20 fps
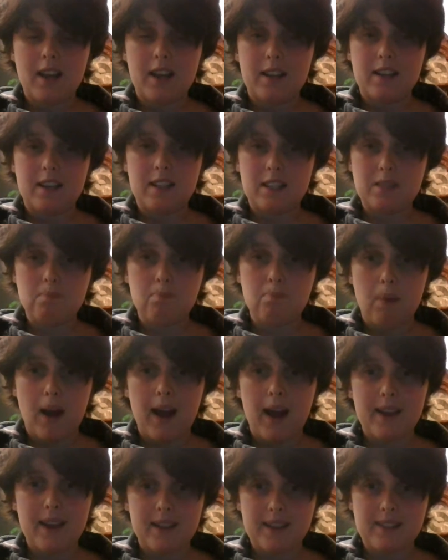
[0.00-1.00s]
and it's
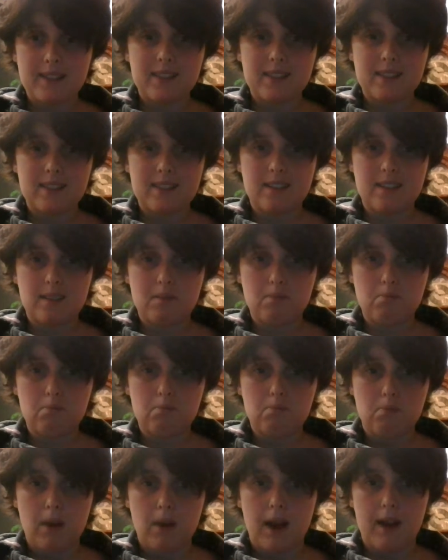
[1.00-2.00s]
biased
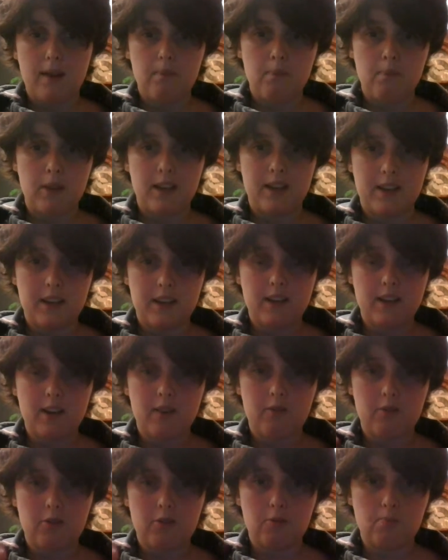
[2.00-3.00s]
my opinion
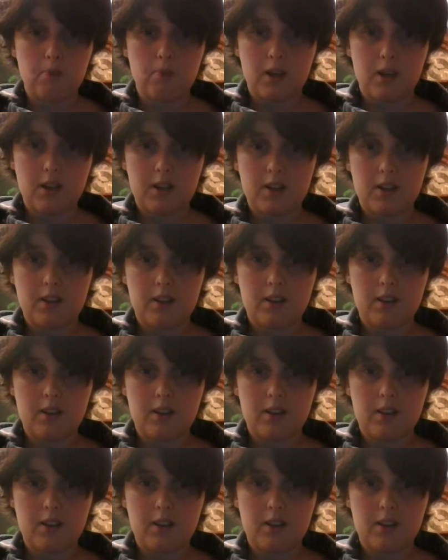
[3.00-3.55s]
of the book,